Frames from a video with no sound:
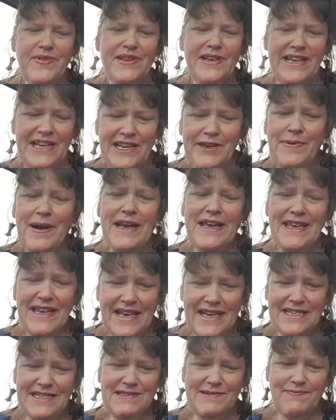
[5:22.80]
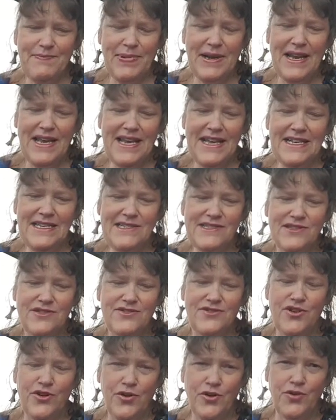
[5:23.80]
Anyway, yes, please
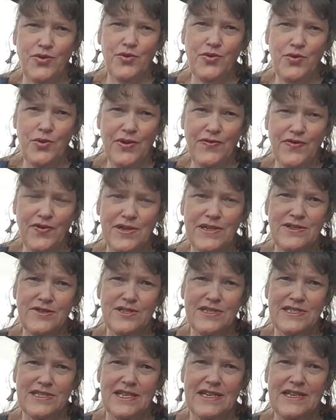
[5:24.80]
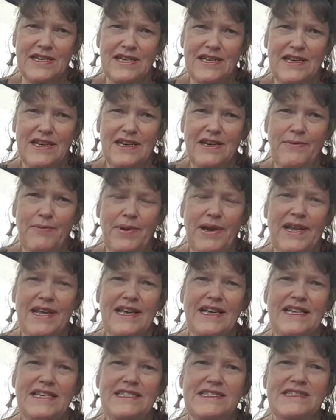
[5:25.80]
do, if you're interested,
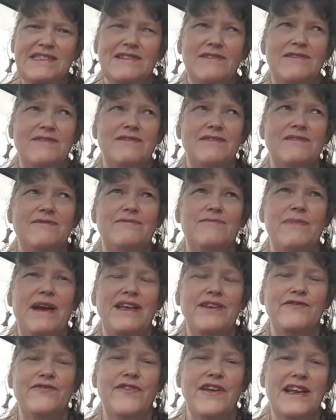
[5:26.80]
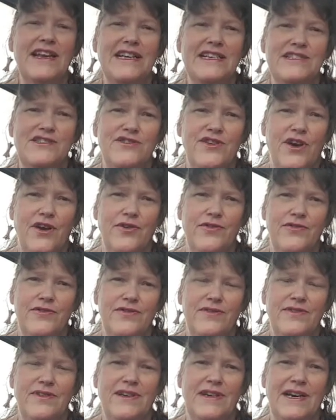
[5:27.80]
please make your feelings
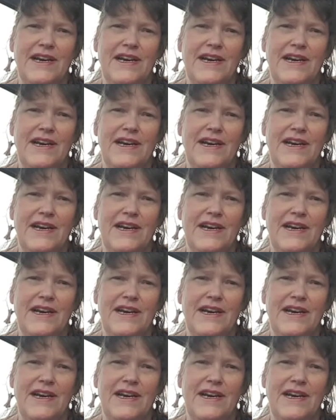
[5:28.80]
known.